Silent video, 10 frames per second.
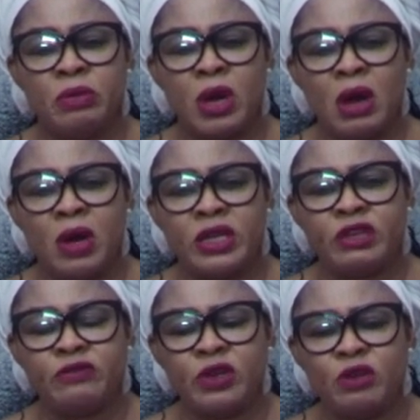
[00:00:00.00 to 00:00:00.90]
Our
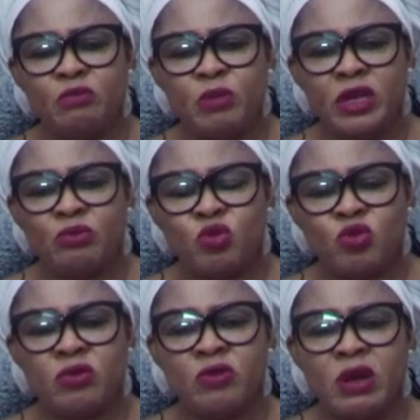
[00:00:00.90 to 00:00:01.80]
development
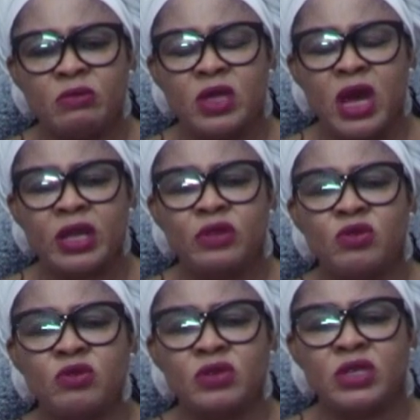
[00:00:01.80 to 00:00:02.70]
programs are
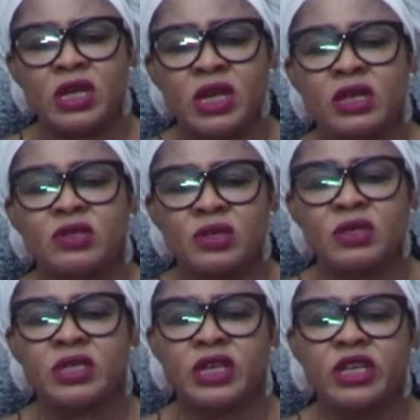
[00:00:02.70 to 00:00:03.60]
those that are
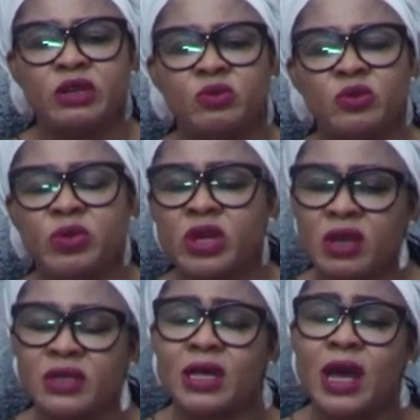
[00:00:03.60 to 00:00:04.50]
sustainable
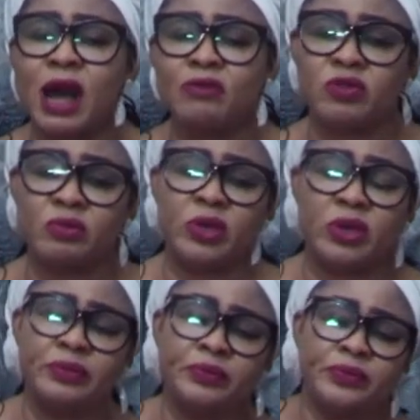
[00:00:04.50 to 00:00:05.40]
because they have to
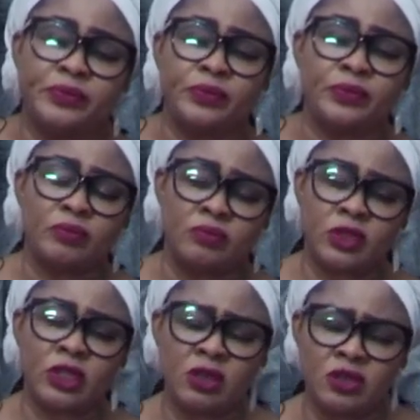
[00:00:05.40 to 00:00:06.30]
be
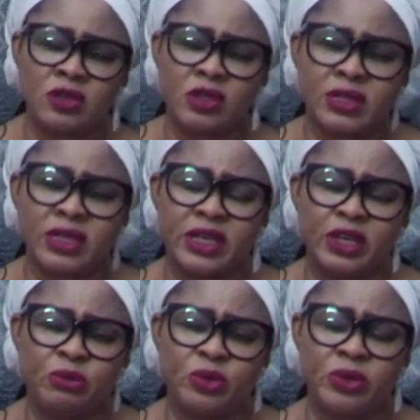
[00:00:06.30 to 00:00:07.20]

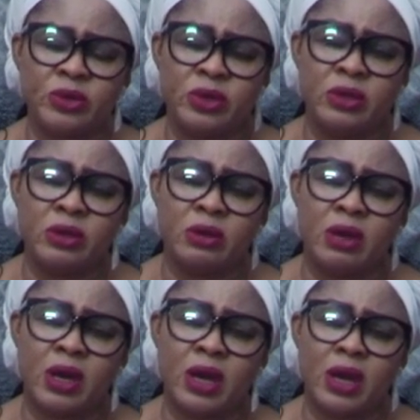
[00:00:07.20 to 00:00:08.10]
sustainable.
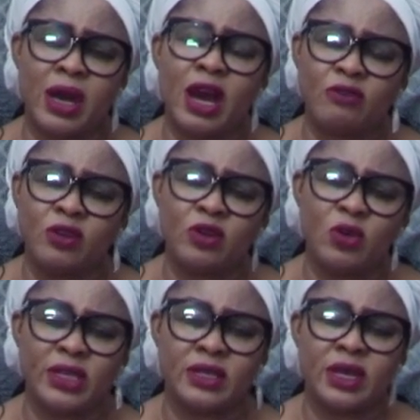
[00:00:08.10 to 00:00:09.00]
I have
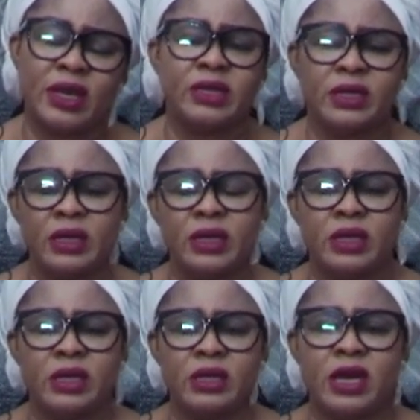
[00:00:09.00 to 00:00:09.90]
always said
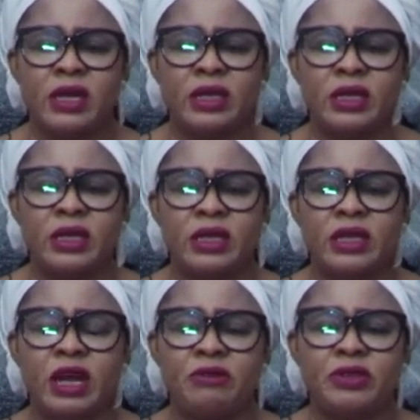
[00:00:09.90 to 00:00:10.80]
that
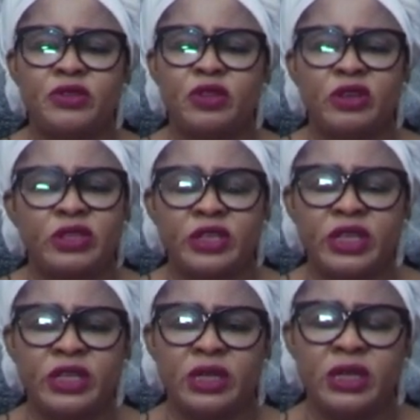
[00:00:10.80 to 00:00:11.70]
there is
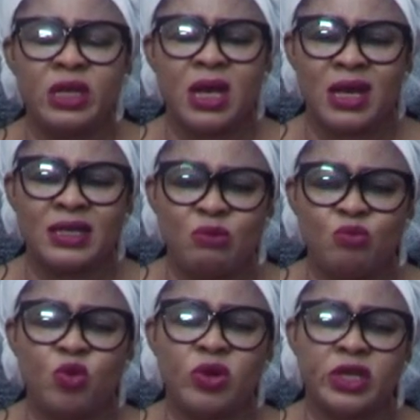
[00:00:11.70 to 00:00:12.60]
nothing as
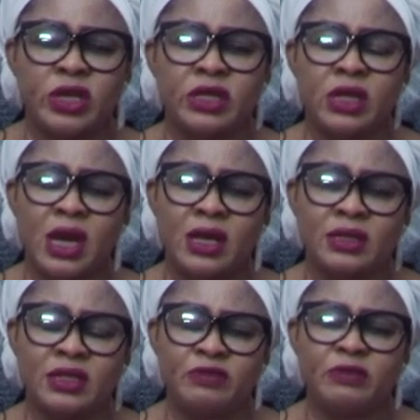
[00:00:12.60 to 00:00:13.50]
important
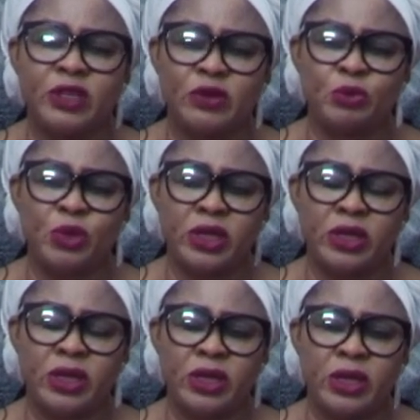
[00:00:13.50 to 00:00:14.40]
as developing